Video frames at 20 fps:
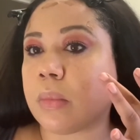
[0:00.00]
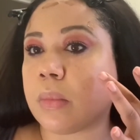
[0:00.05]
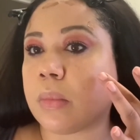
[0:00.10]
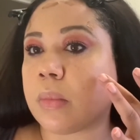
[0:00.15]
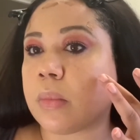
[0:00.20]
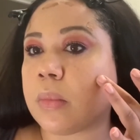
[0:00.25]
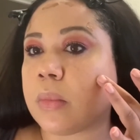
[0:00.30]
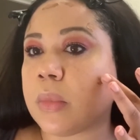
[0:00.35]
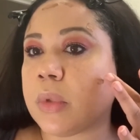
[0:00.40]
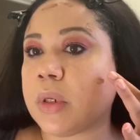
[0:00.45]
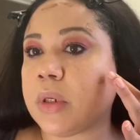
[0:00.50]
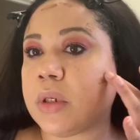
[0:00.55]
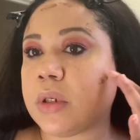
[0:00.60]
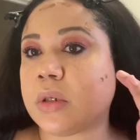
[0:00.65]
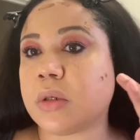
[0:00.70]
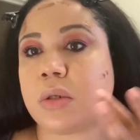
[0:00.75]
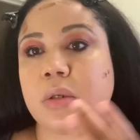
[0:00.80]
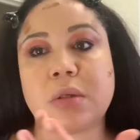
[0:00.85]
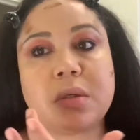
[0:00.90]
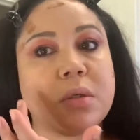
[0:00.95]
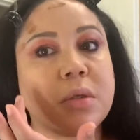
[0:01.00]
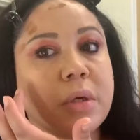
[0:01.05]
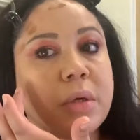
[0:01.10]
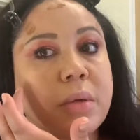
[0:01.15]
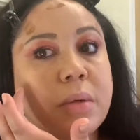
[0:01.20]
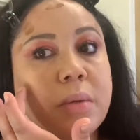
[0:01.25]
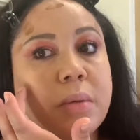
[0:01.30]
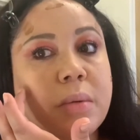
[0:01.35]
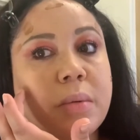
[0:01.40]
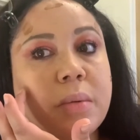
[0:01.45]
It's just so
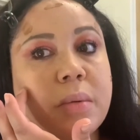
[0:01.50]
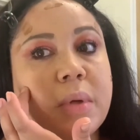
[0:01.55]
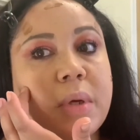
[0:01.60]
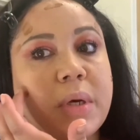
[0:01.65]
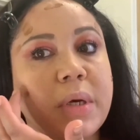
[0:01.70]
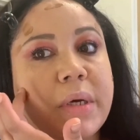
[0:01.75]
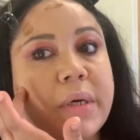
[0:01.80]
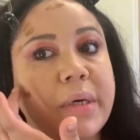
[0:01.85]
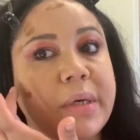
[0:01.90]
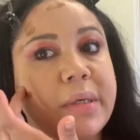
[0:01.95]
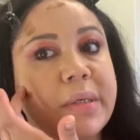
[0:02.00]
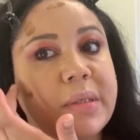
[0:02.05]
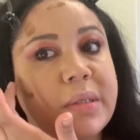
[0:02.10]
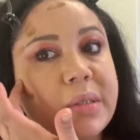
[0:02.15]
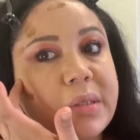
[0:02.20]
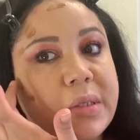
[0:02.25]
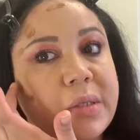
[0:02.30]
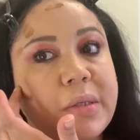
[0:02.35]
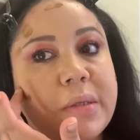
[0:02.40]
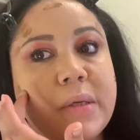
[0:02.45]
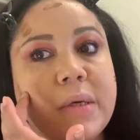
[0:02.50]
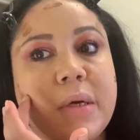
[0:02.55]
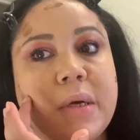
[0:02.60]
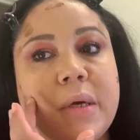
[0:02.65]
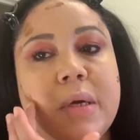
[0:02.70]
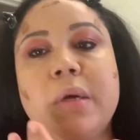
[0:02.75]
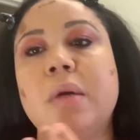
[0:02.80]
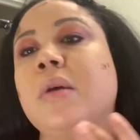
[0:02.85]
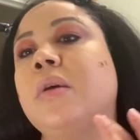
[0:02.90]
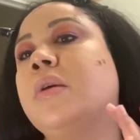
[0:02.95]
nice,
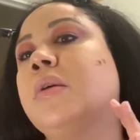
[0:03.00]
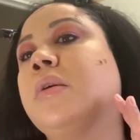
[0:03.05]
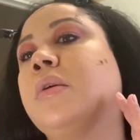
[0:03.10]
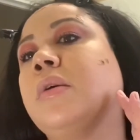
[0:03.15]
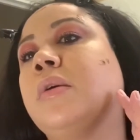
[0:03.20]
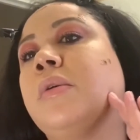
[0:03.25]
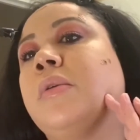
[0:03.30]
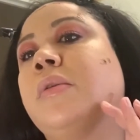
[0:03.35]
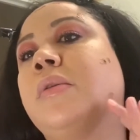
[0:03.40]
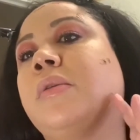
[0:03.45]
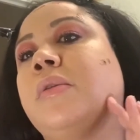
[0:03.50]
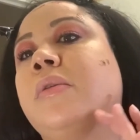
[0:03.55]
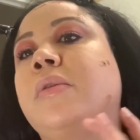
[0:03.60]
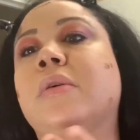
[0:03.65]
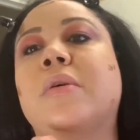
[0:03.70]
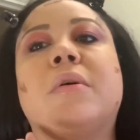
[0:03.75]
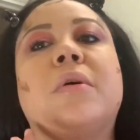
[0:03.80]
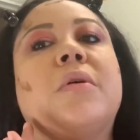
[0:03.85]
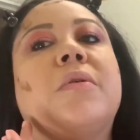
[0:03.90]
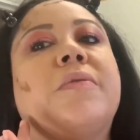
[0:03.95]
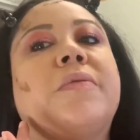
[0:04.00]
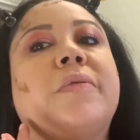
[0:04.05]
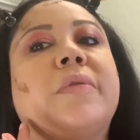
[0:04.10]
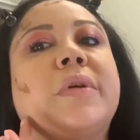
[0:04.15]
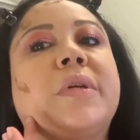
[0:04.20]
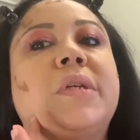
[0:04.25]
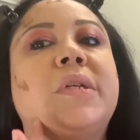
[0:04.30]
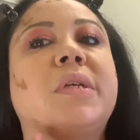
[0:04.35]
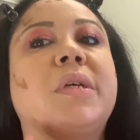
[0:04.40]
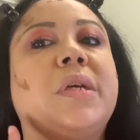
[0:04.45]
the
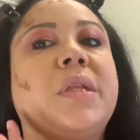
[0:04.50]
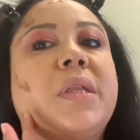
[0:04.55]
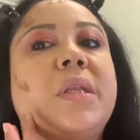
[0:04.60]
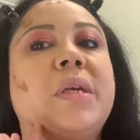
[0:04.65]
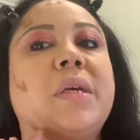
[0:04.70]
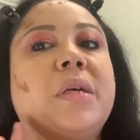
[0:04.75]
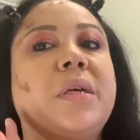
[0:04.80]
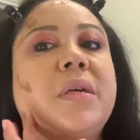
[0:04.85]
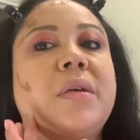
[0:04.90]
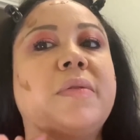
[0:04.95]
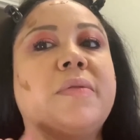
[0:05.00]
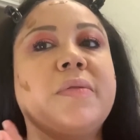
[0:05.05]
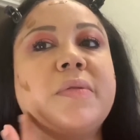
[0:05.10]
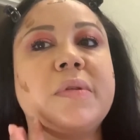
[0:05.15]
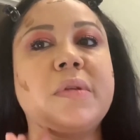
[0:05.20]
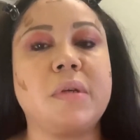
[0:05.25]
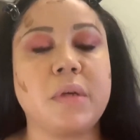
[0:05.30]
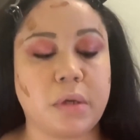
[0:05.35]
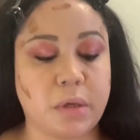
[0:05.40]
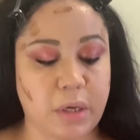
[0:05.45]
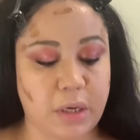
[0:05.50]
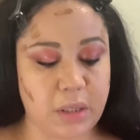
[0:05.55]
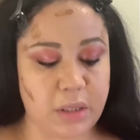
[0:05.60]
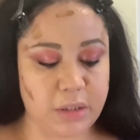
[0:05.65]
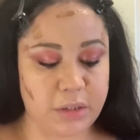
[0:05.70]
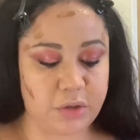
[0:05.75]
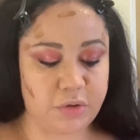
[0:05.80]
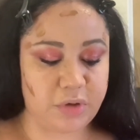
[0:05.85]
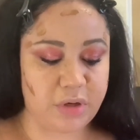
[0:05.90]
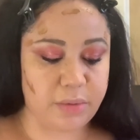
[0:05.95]
coverage it leaves. Okay, let's
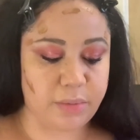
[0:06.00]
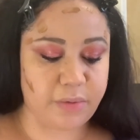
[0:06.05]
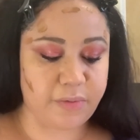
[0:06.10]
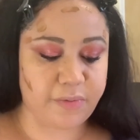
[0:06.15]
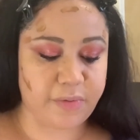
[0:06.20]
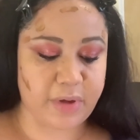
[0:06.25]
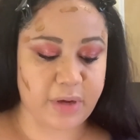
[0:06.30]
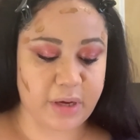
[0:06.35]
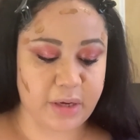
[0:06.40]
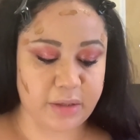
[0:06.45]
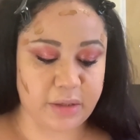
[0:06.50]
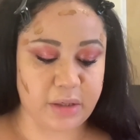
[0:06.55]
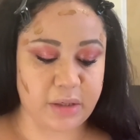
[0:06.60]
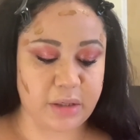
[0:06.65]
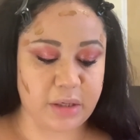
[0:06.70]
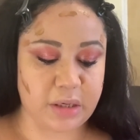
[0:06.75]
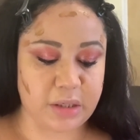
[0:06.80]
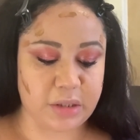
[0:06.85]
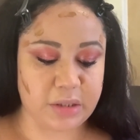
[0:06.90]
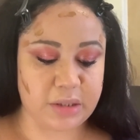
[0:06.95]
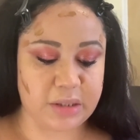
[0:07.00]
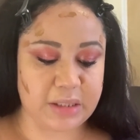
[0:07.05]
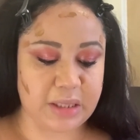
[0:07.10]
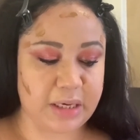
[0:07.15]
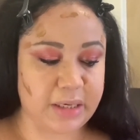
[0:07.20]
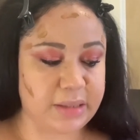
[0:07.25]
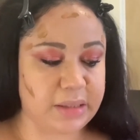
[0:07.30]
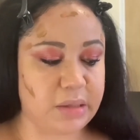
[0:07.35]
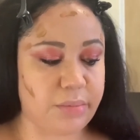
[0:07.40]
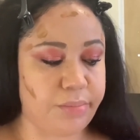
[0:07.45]
try with that, and then I just like
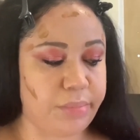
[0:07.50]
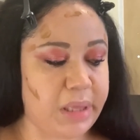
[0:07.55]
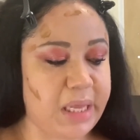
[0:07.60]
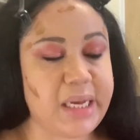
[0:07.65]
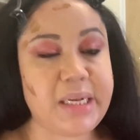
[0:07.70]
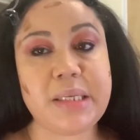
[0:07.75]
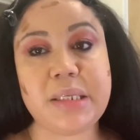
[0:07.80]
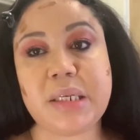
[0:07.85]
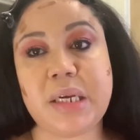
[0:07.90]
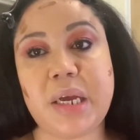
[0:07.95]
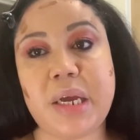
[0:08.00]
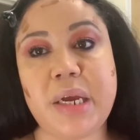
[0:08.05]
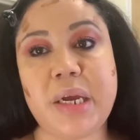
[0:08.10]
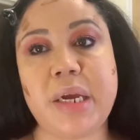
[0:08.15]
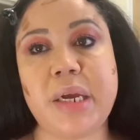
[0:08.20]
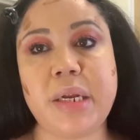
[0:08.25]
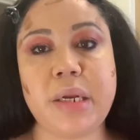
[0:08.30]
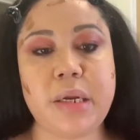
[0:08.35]
to blend it in.